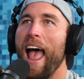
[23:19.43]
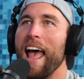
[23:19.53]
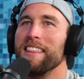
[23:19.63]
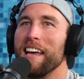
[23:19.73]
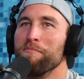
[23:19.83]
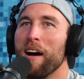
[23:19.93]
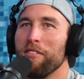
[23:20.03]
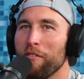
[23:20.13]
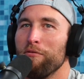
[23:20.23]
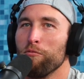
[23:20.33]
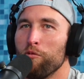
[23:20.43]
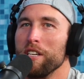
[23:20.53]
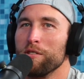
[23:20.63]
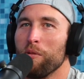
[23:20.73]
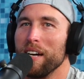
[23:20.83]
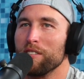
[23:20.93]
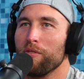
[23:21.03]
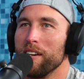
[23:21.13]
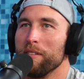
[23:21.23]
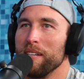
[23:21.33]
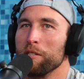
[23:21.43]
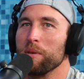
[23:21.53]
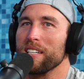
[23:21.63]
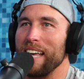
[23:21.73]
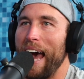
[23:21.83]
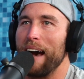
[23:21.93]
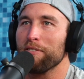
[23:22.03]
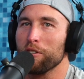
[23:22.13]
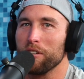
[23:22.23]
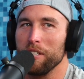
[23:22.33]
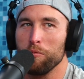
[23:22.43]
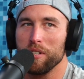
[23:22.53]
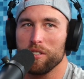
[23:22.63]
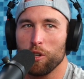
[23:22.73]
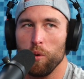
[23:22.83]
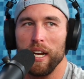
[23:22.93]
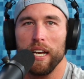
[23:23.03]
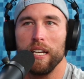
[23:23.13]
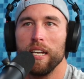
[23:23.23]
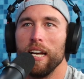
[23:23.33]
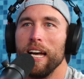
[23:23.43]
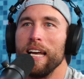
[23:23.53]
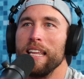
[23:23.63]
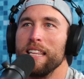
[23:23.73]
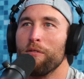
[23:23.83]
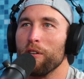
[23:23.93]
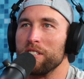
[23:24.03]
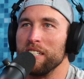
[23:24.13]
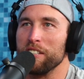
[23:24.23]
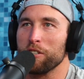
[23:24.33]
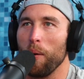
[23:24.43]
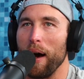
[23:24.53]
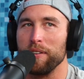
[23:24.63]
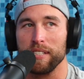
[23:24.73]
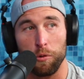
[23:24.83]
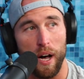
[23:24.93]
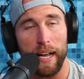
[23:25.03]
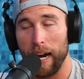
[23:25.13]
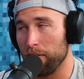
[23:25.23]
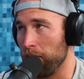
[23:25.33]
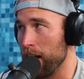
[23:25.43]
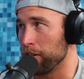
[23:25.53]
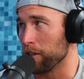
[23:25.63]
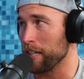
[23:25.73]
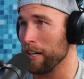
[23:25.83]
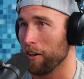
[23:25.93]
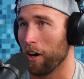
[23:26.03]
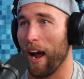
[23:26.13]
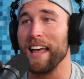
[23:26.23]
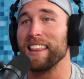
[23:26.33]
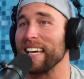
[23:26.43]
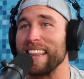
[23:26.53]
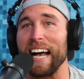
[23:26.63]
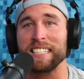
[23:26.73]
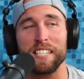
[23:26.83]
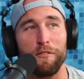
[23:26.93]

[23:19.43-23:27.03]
And then the reason why it's funny to me is because after he was acquitted, the first thing he did is go out and he's like, well, I got to find her killer. And like, that's the